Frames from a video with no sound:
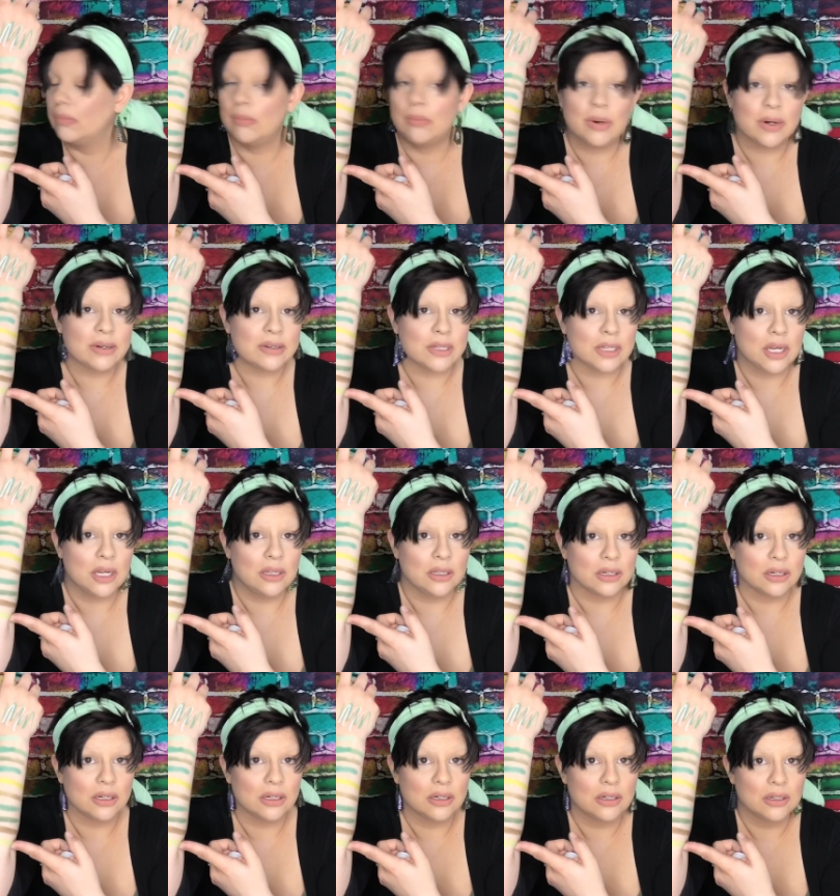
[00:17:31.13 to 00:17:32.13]
where's the
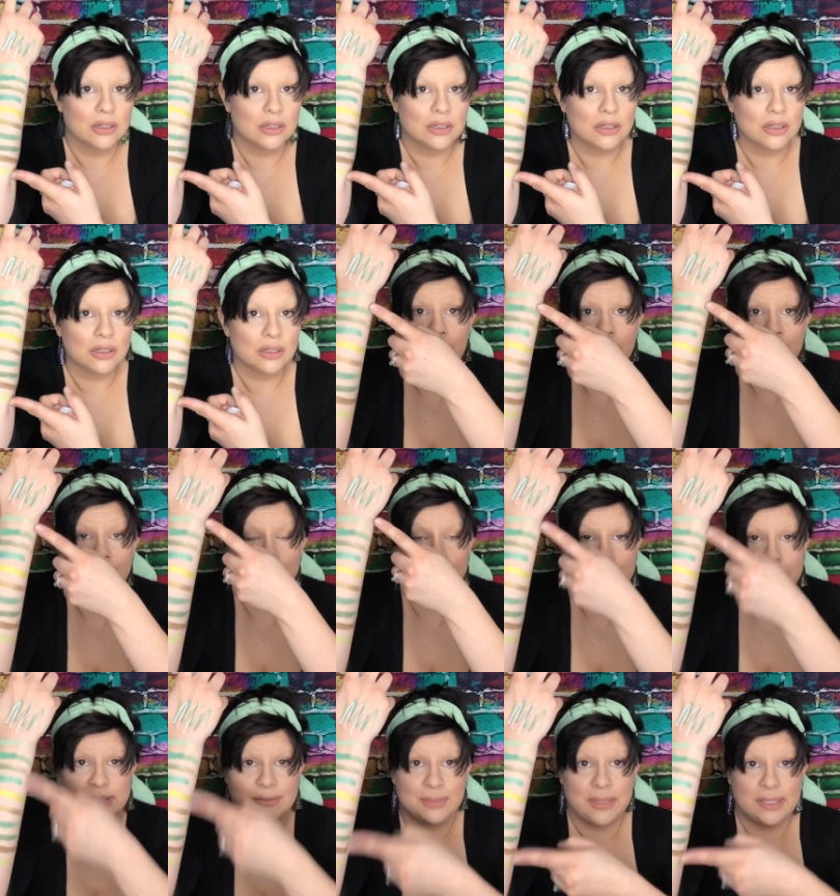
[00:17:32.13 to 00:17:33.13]
color? The
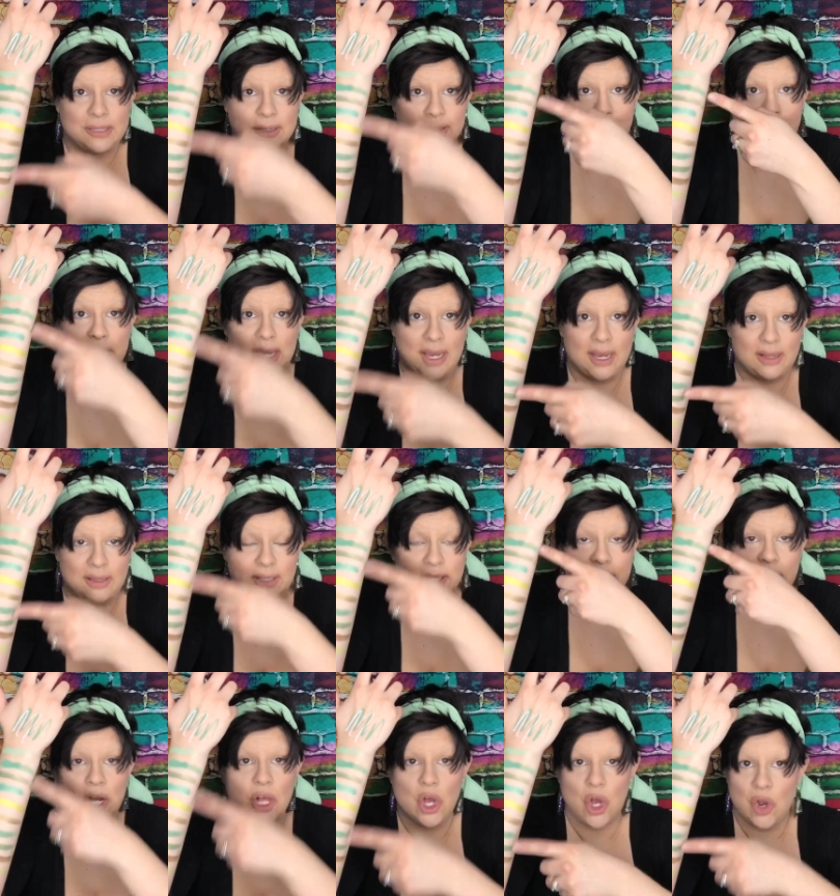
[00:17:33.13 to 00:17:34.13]
Just My Look
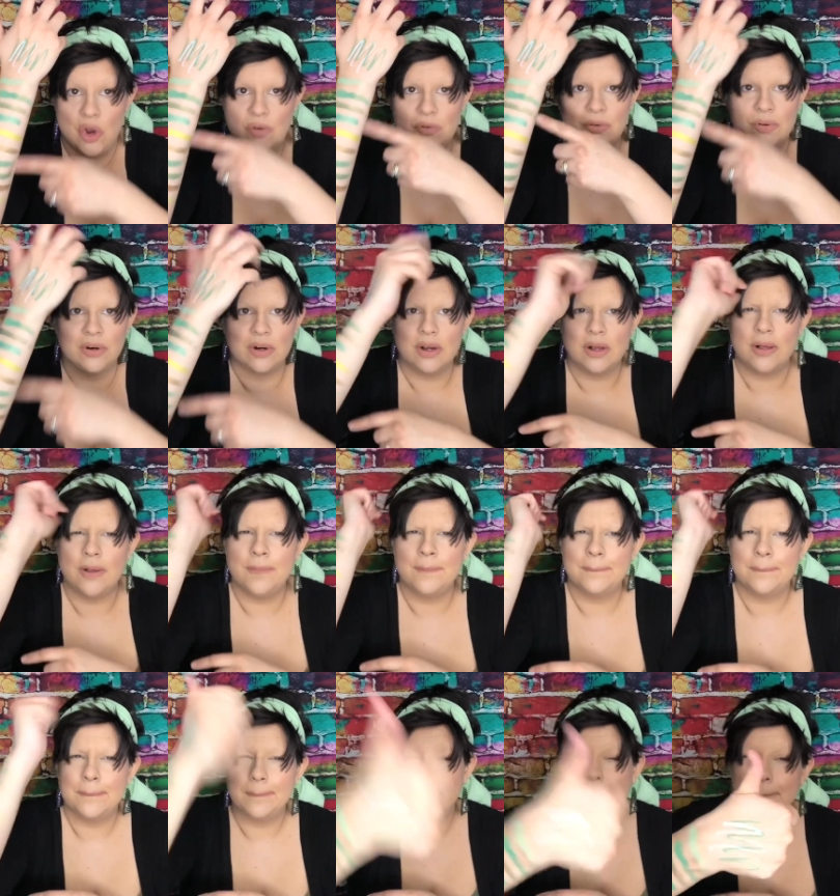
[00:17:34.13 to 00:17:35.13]
palette, overall,
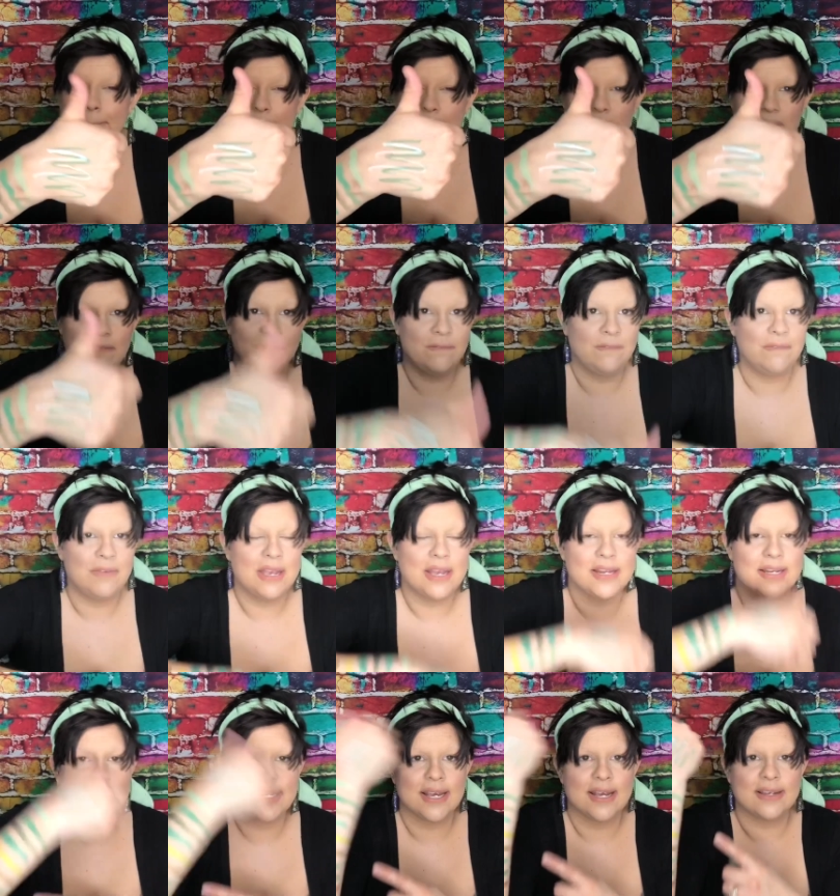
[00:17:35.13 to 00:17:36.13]

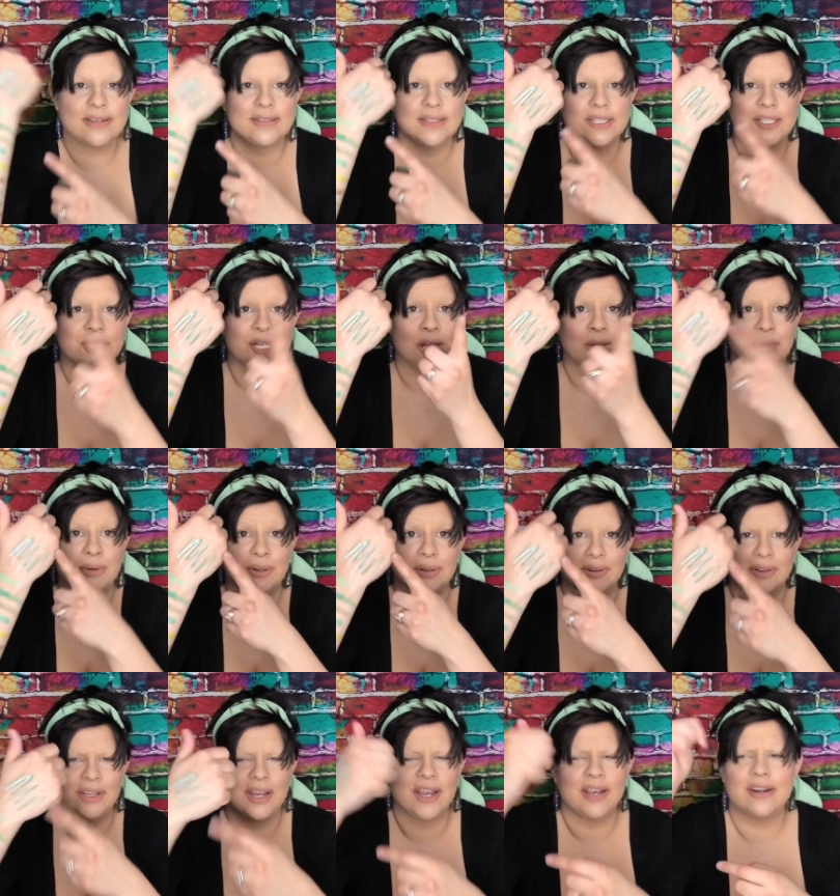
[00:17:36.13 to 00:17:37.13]
fantastic job.
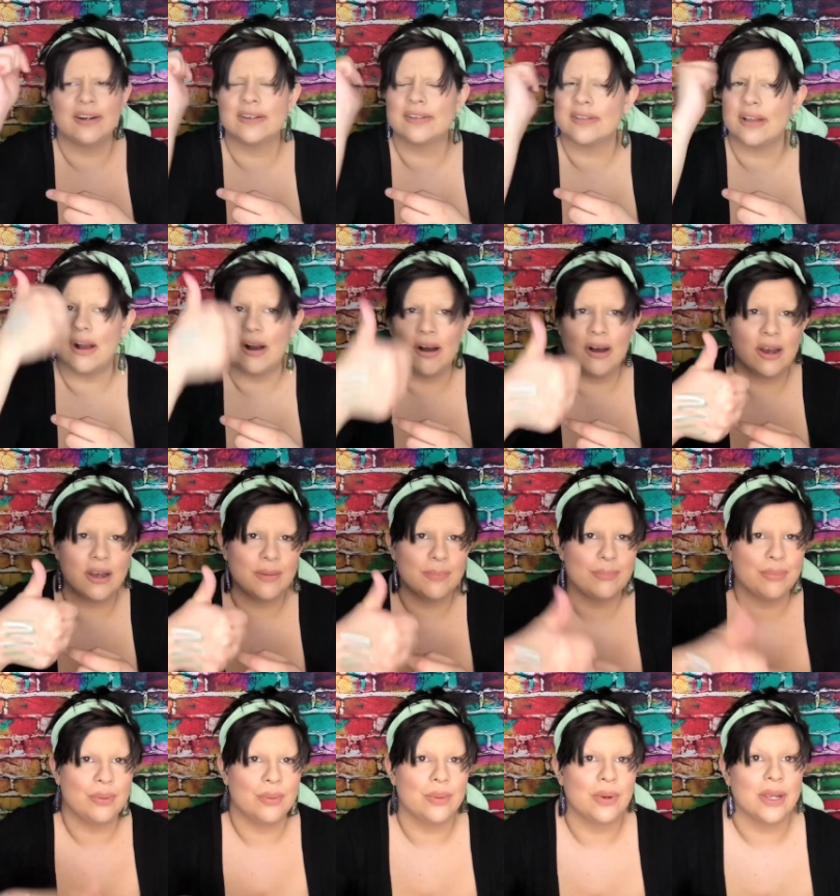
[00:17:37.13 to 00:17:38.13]
Your liners on
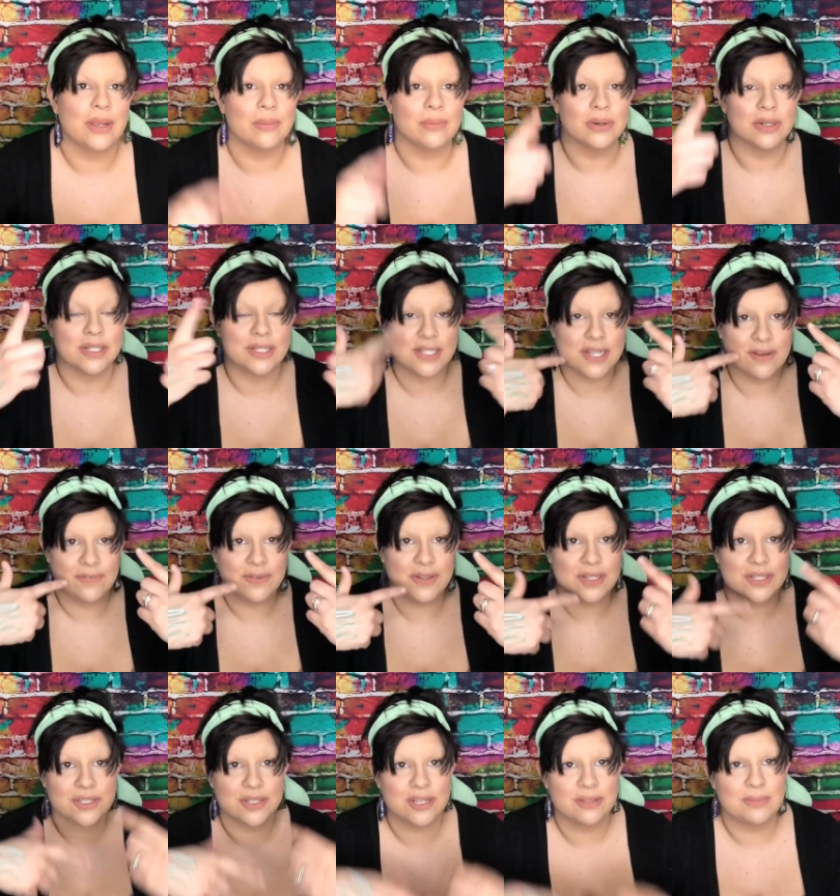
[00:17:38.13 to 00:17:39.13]
point. We're definitely
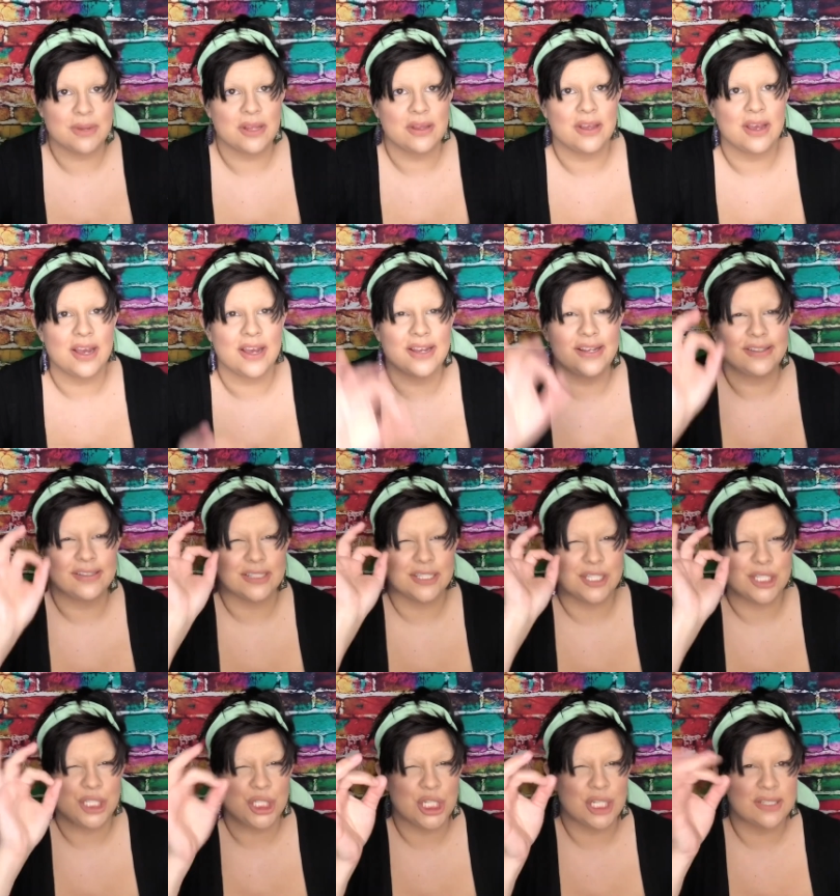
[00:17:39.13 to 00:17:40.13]
gonna try them out in the eyes
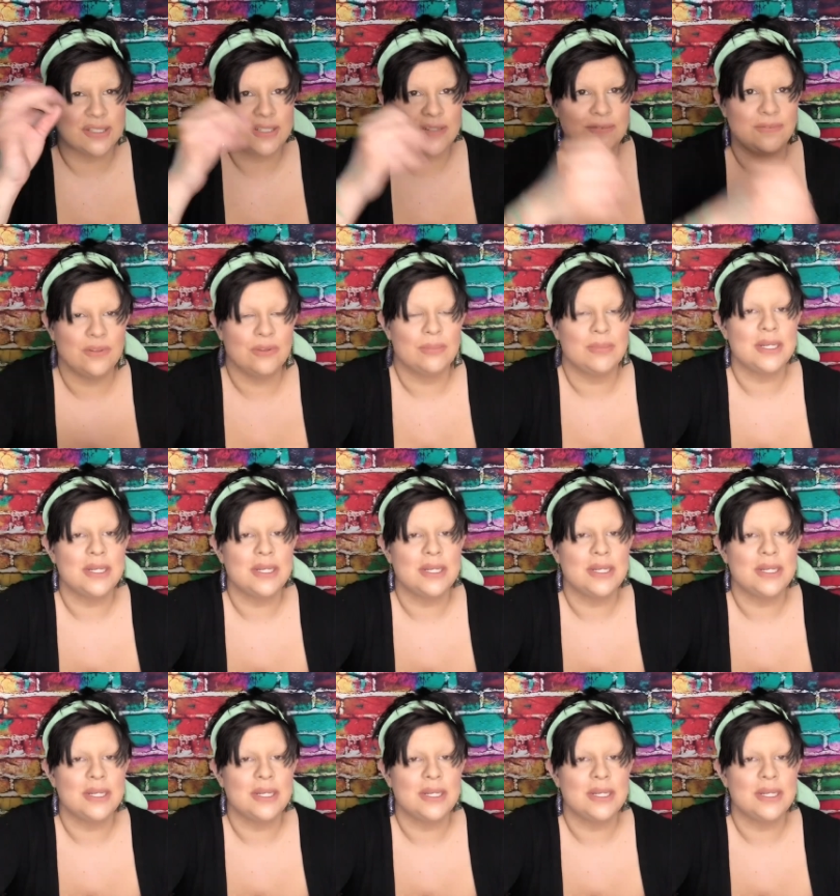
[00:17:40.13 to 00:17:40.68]
in just a few